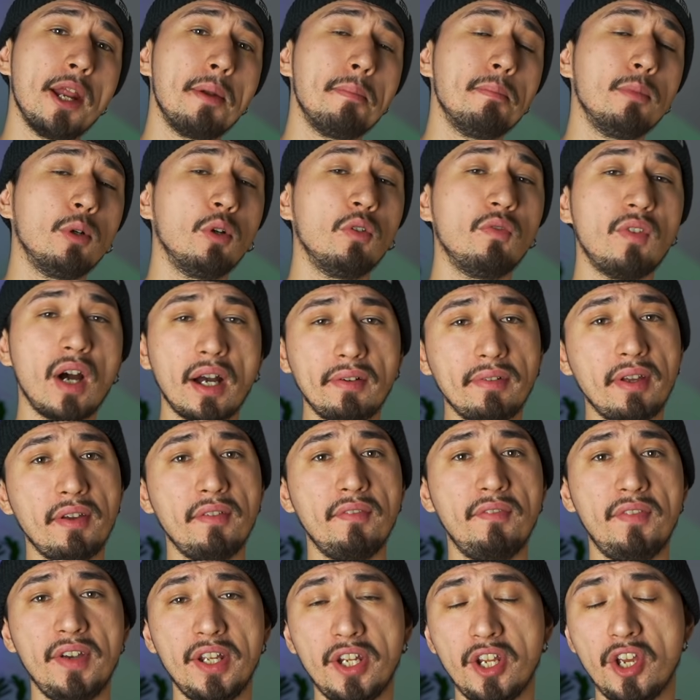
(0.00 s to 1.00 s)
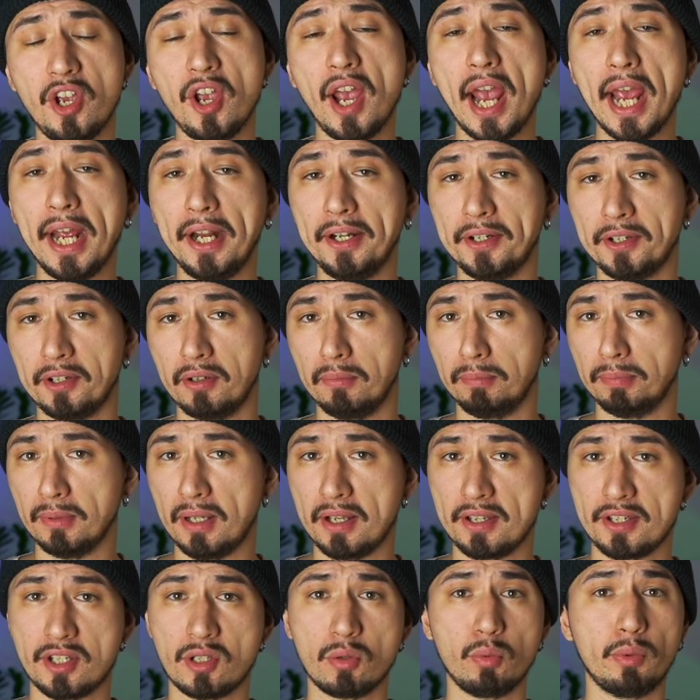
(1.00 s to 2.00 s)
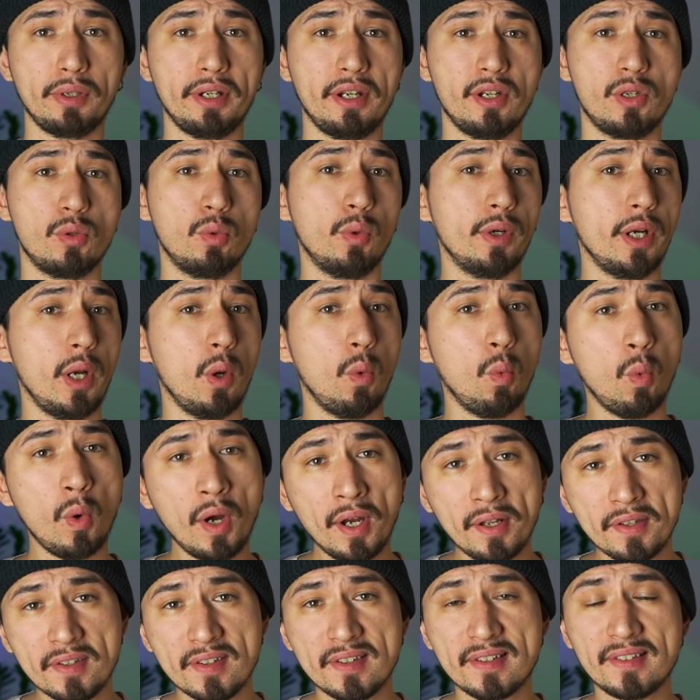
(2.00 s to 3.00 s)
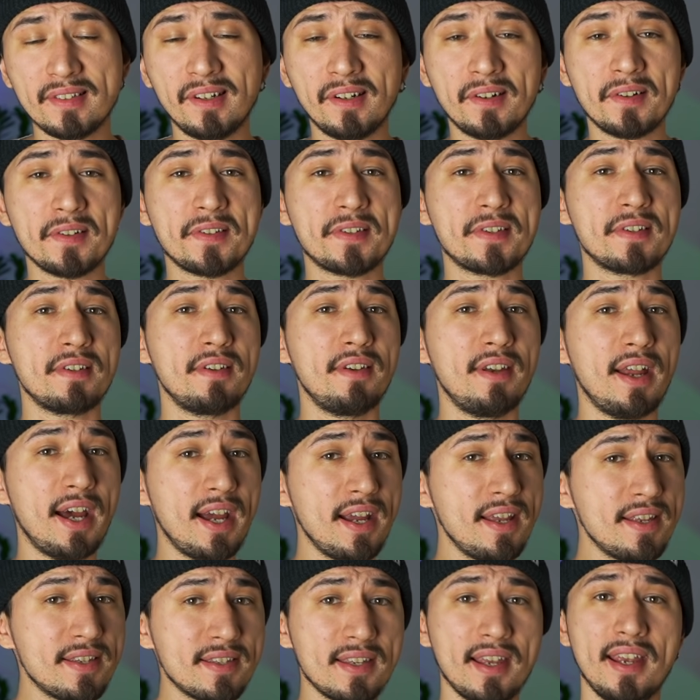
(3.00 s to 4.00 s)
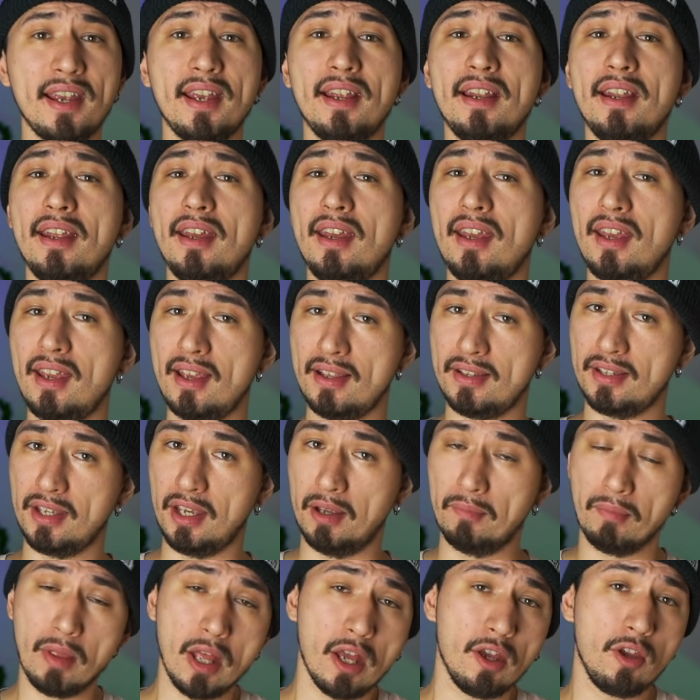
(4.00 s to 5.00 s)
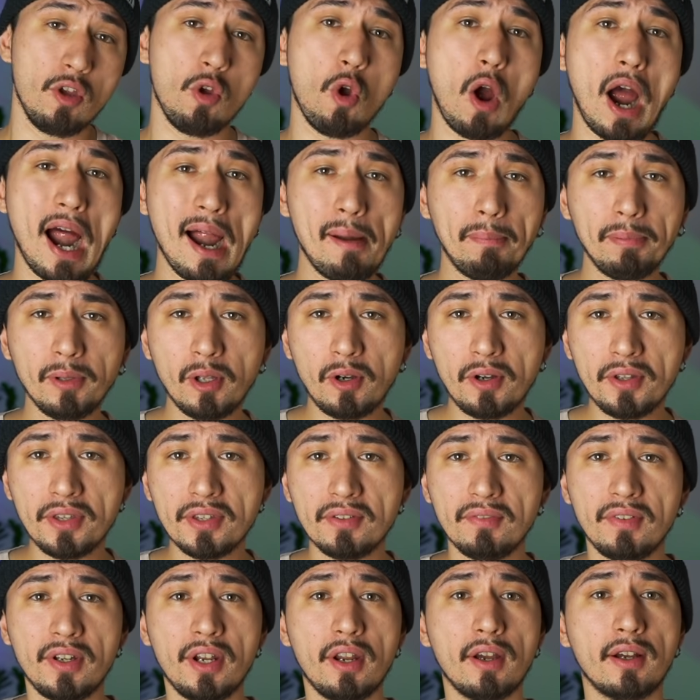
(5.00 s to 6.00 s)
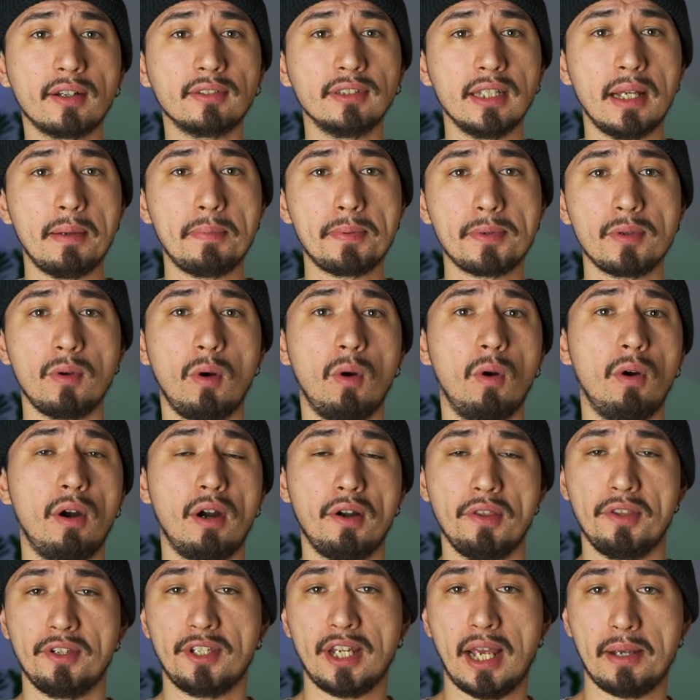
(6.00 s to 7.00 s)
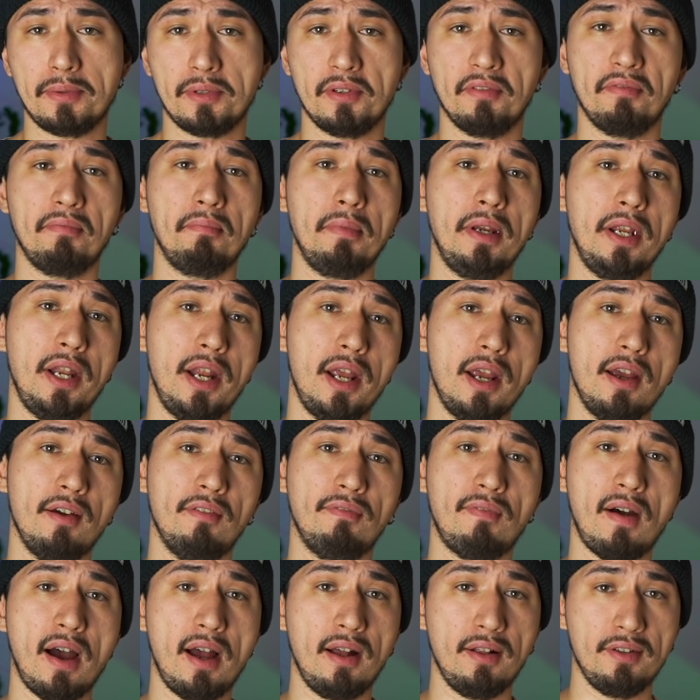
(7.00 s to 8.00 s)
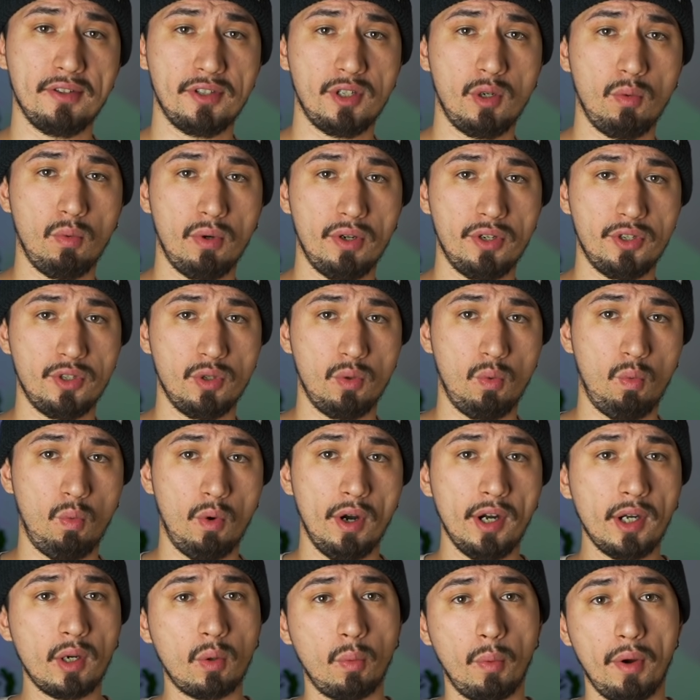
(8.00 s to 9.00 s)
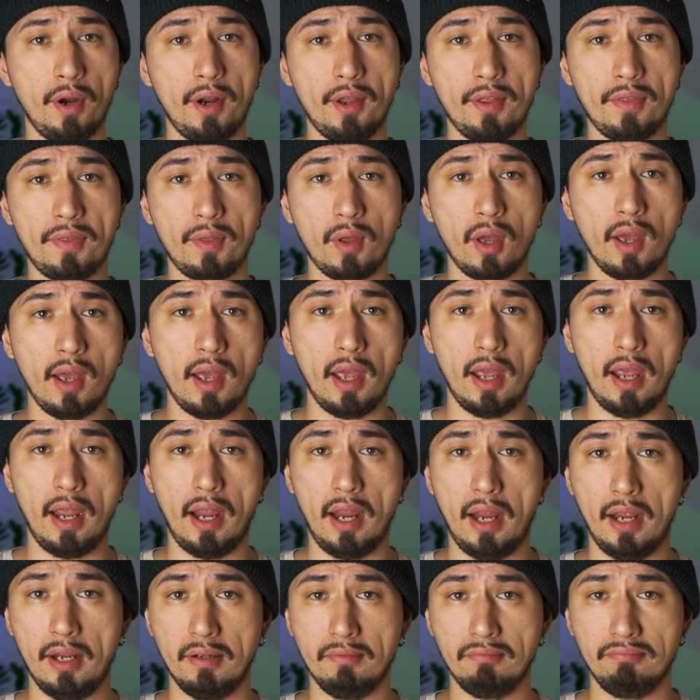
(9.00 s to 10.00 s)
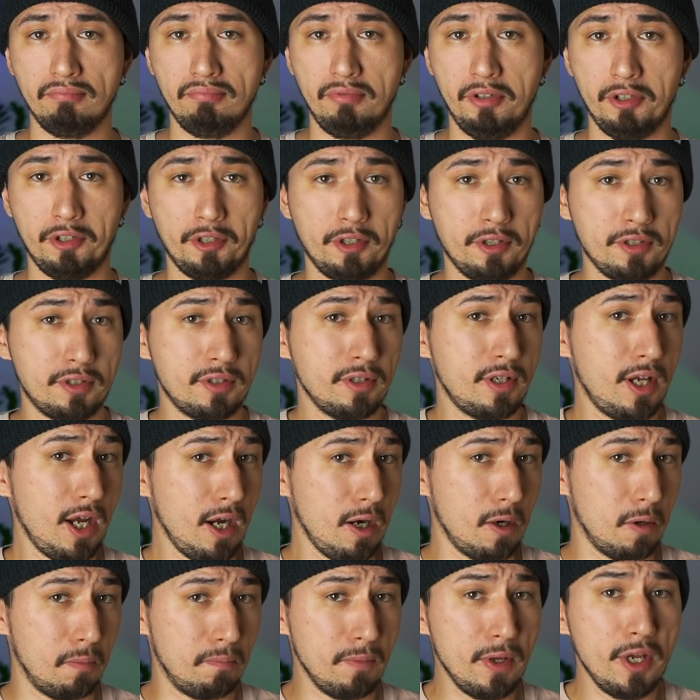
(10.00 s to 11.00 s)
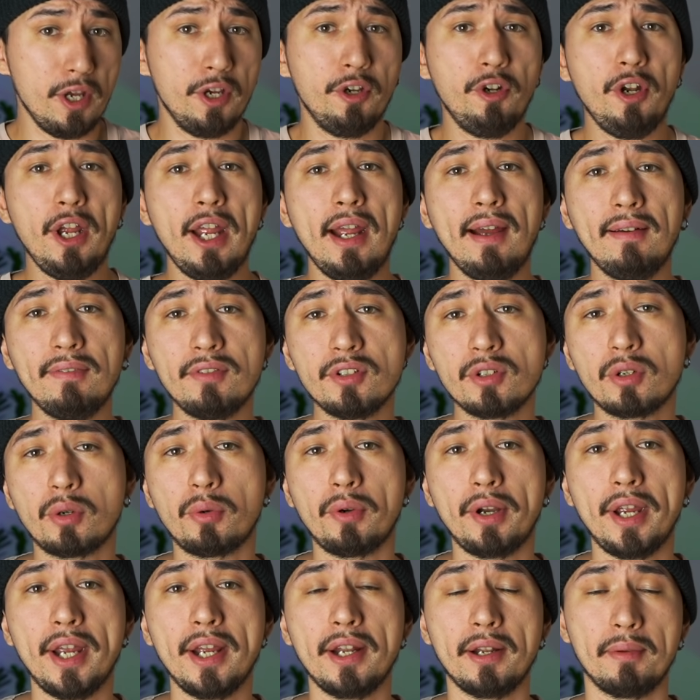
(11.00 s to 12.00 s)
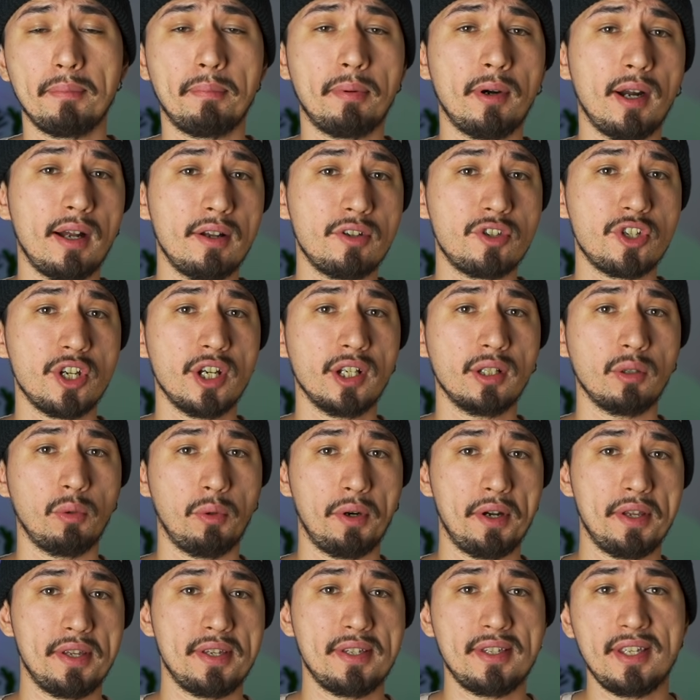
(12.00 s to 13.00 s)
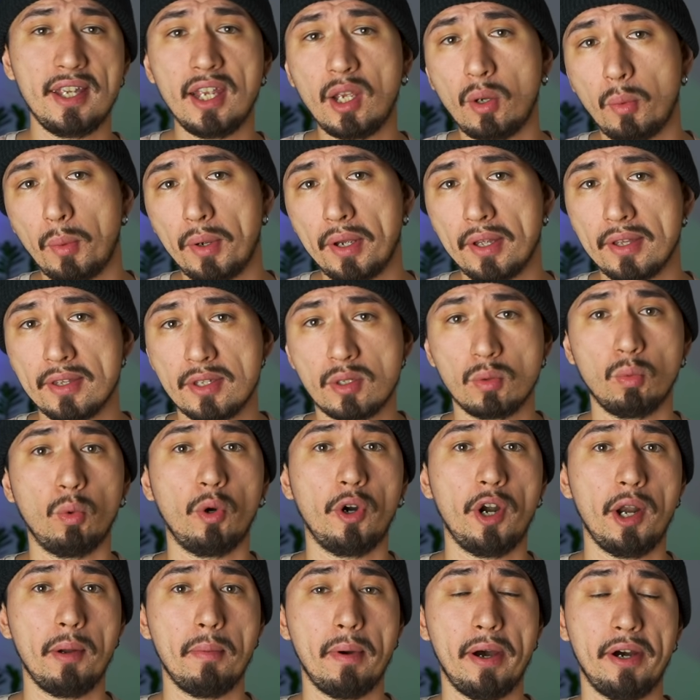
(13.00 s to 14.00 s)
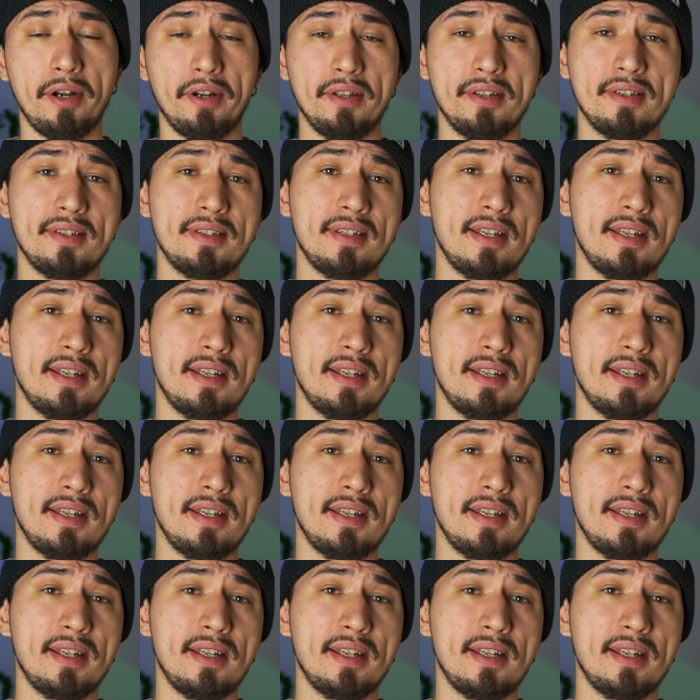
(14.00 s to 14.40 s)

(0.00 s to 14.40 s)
in Movavi Video Editor Plus 2021 starts nice and easy. You upload the video clips or other types of media files you want to work with, and you're good to go. You don't have to create a project or a sequence, worry about its